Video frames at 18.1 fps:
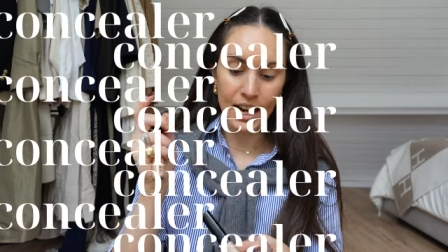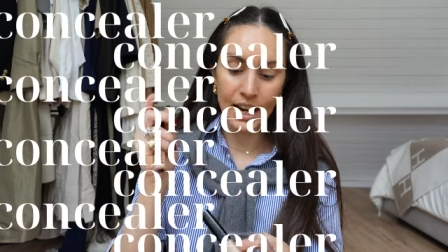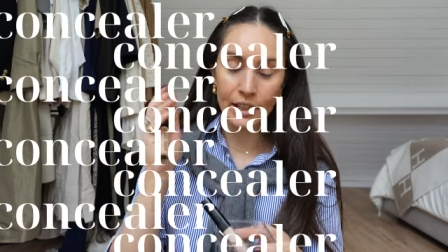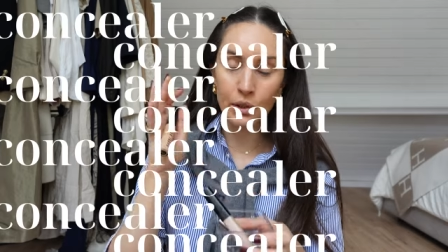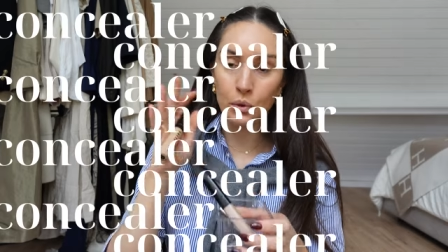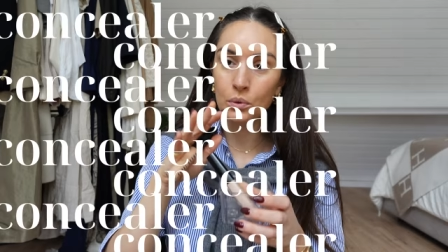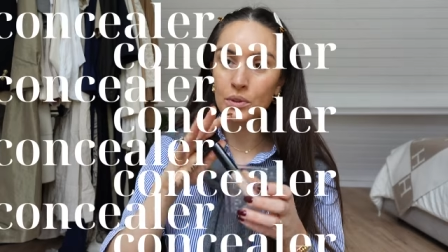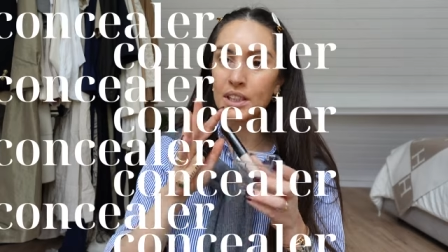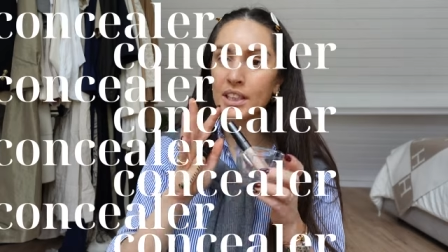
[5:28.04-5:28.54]

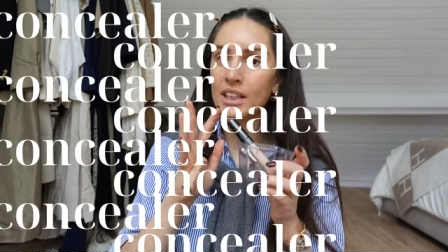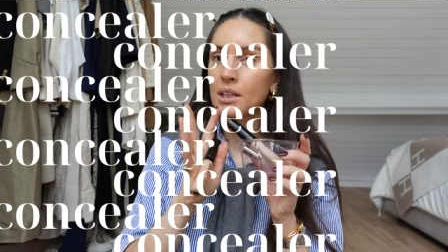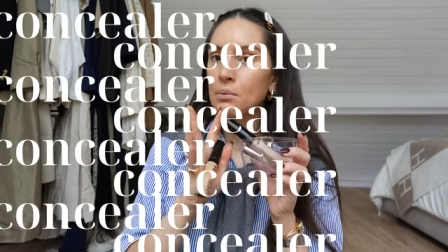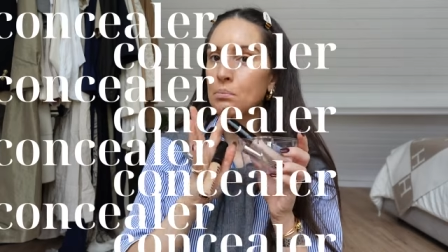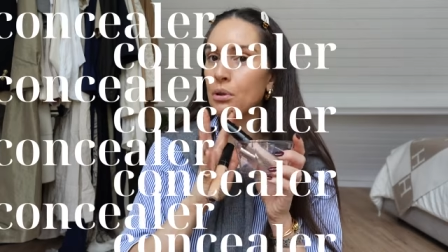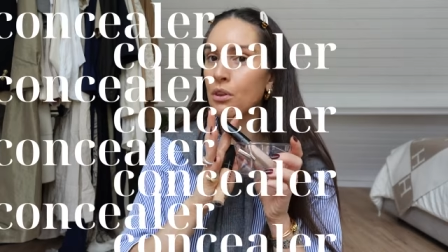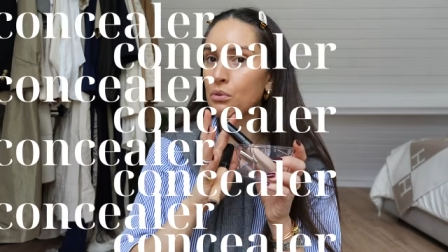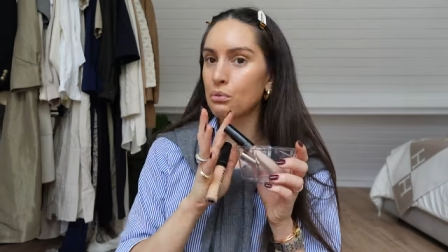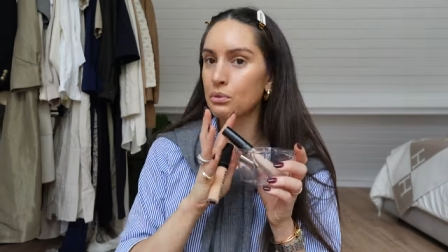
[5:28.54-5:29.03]
I only
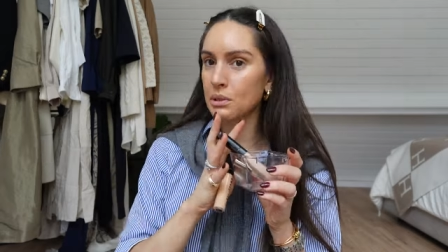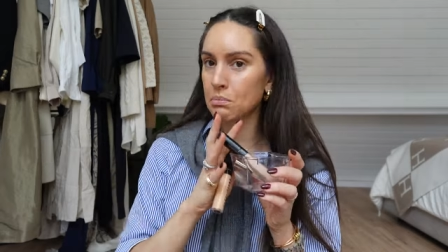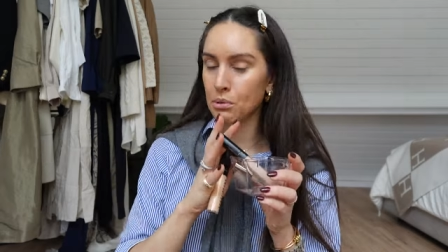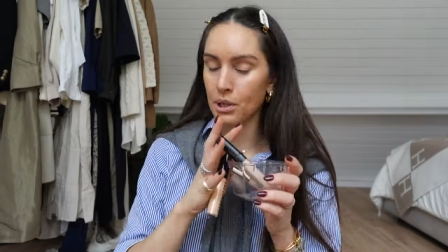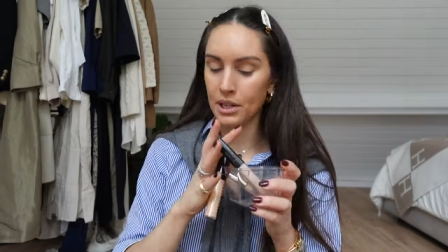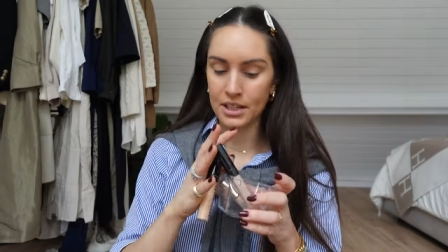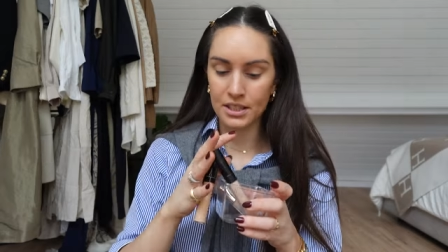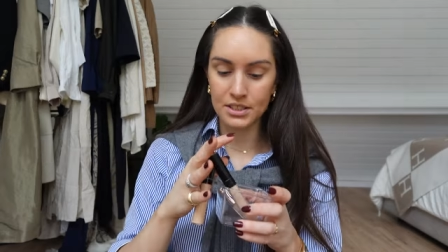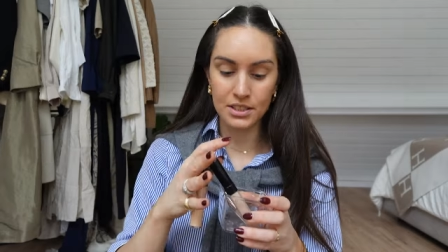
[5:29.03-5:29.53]
keep three
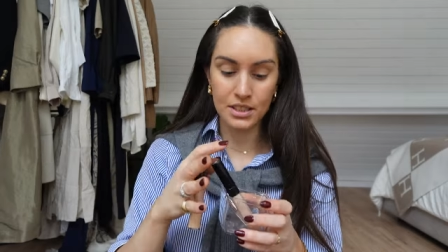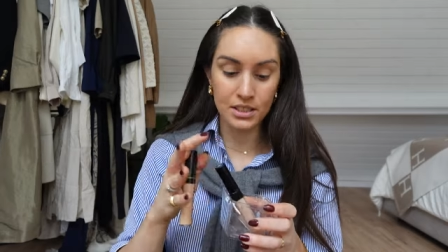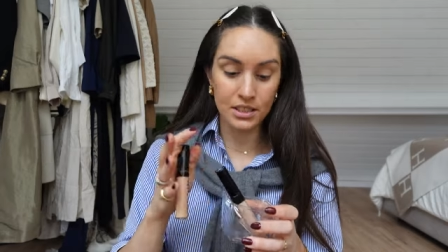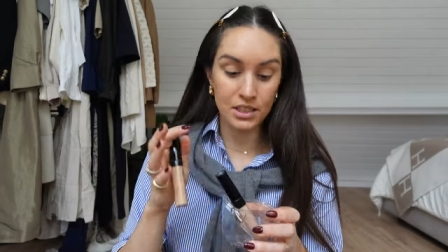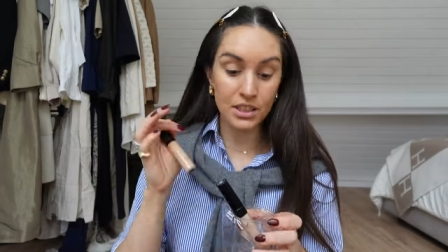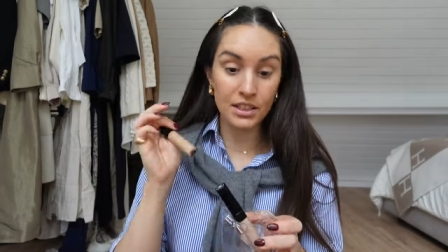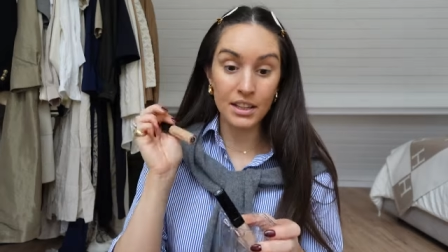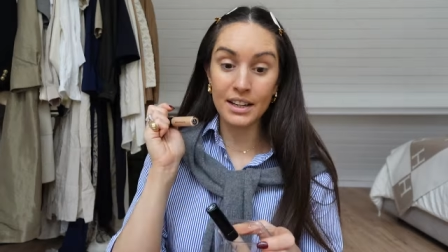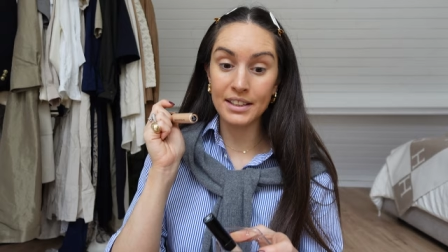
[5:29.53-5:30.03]
products in
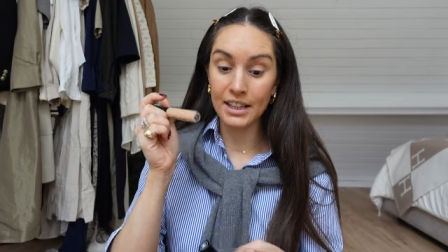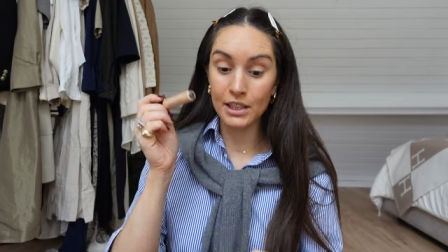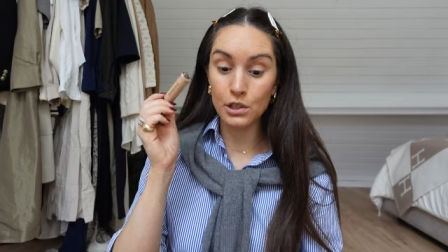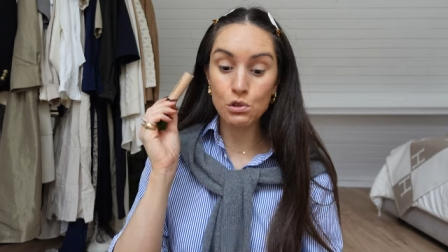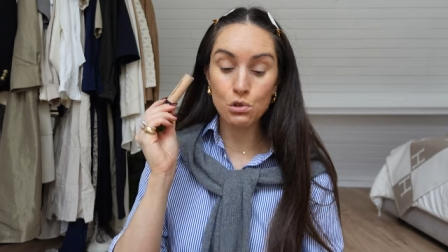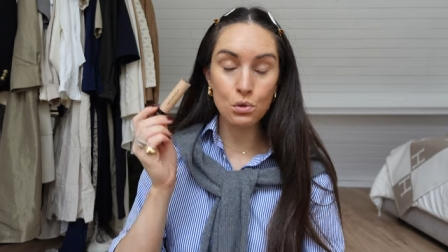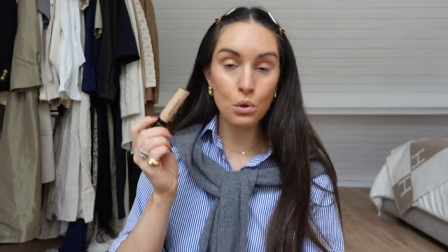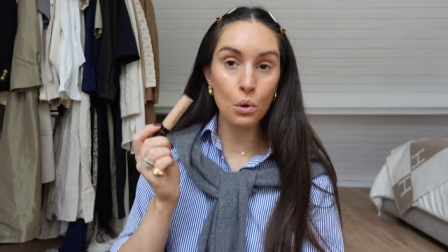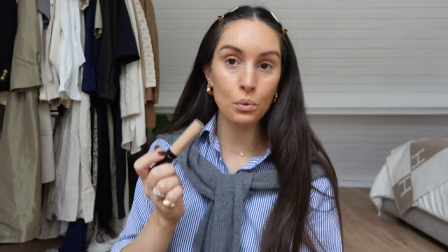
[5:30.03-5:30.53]
here and I
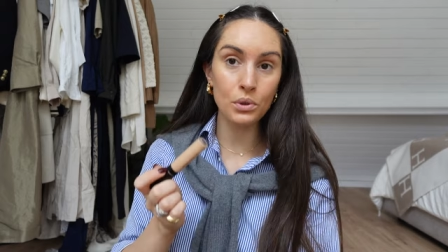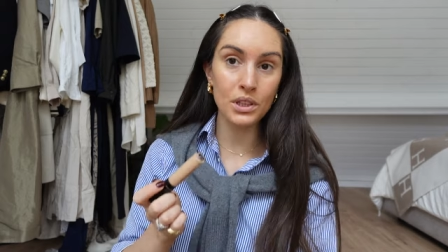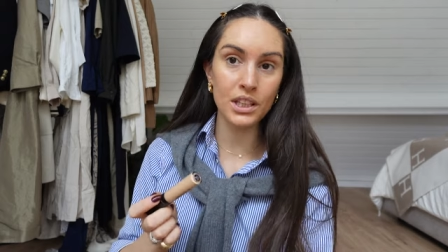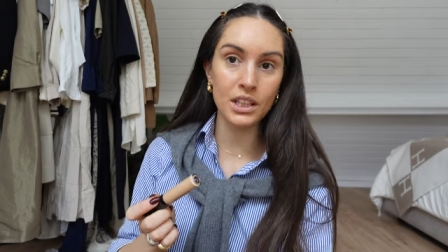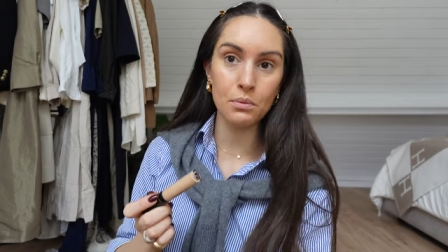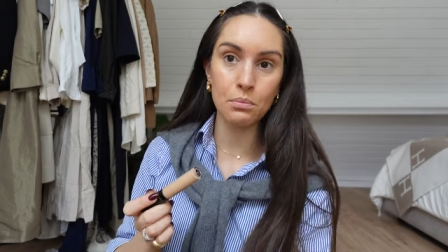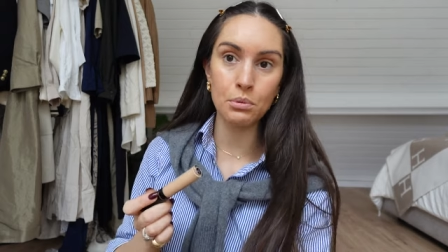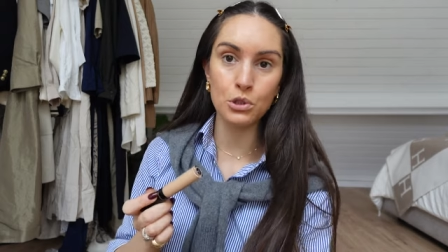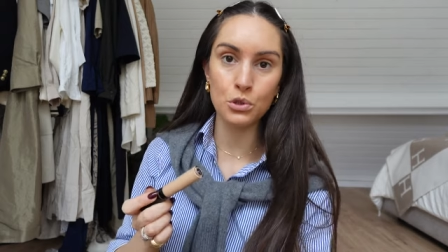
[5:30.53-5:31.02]
used to only
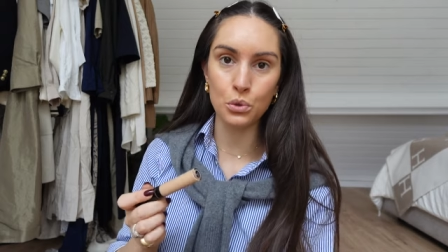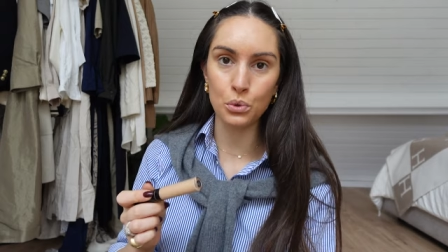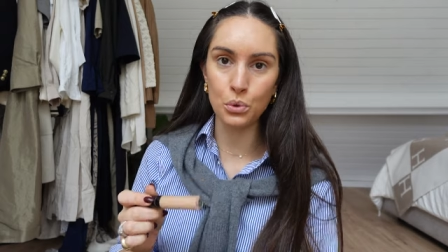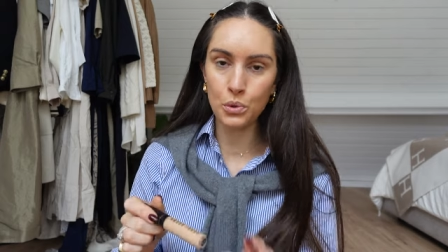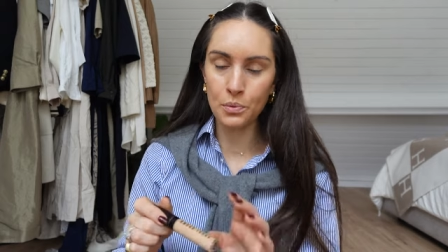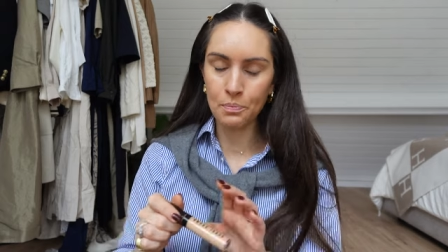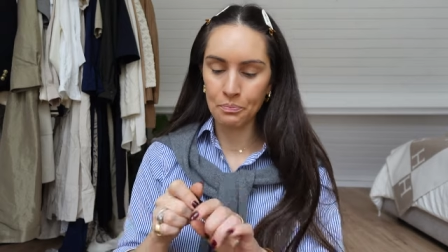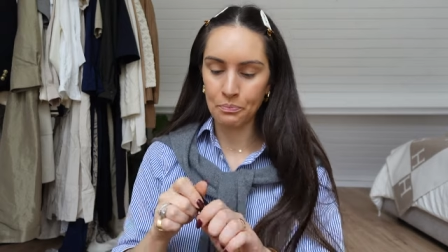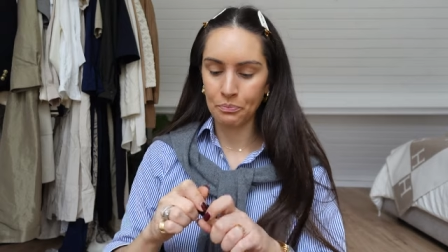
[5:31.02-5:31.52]
keep
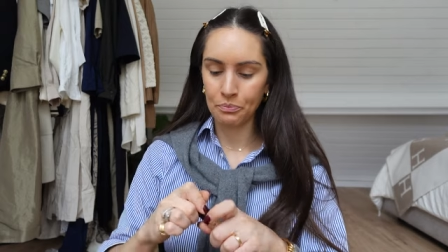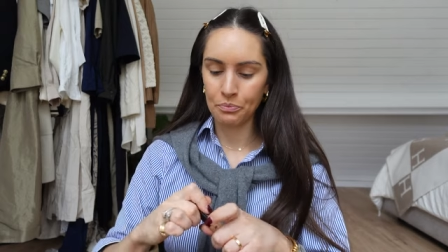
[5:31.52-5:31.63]
two